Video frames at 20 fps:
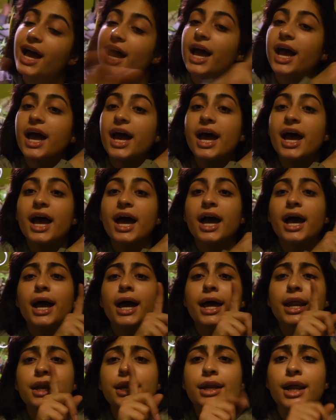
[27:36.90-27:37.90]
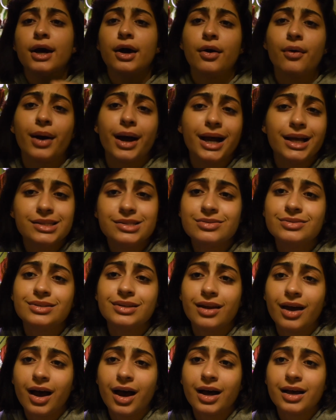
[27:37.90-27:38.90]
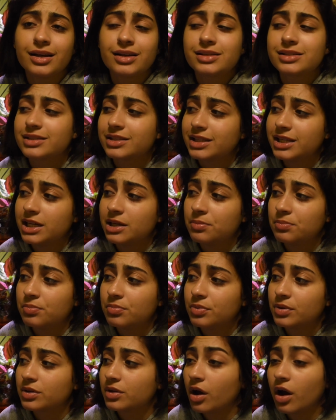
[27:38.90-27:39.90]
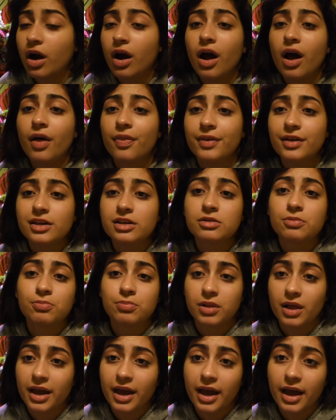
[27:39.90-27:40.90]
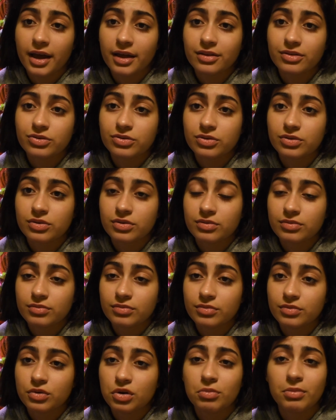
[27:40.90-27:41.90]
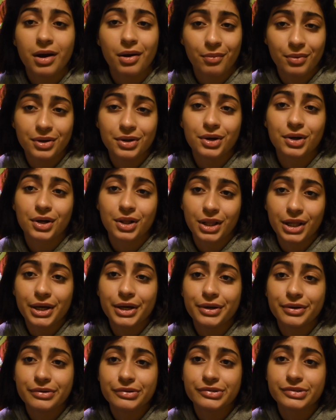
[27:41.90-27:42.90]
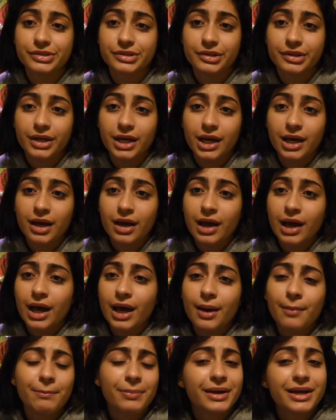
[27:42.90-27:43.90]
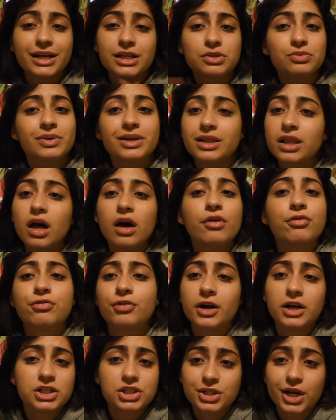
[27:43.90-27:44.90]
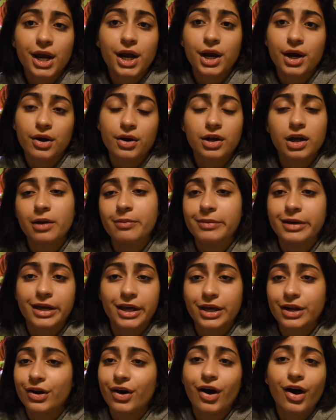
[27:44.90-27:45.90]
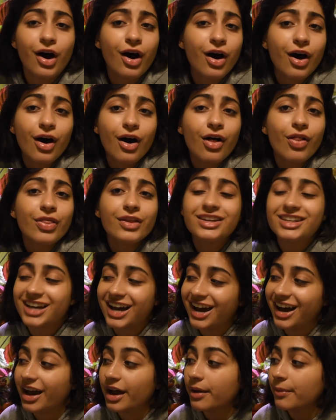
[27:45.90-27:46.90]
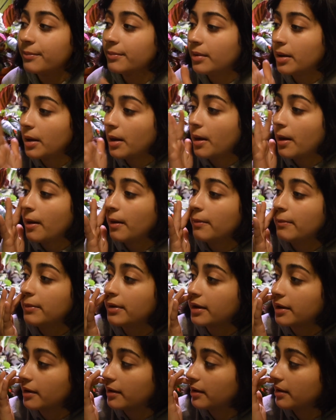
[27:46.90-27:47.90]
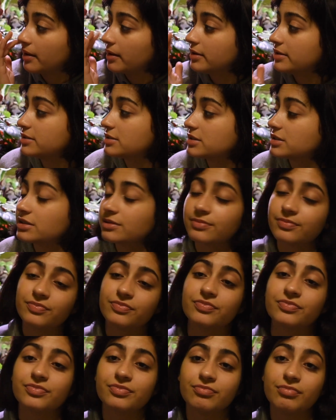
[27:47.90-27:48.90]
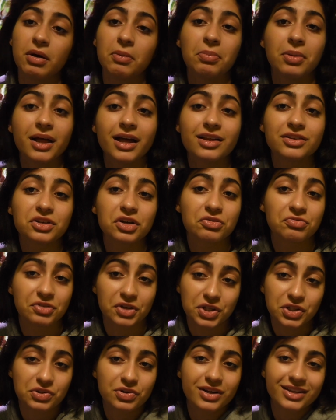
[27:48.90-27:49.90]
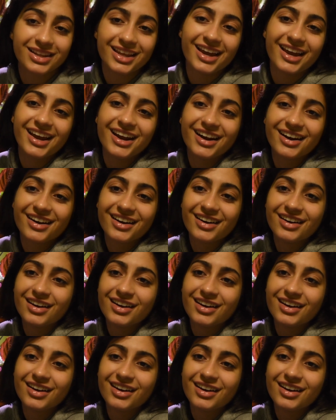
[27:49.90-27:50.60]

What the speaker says: And no, I do not sleep with all these plants with my window closed, because we love fresh air coming in all the time, because my plants are filtering the air.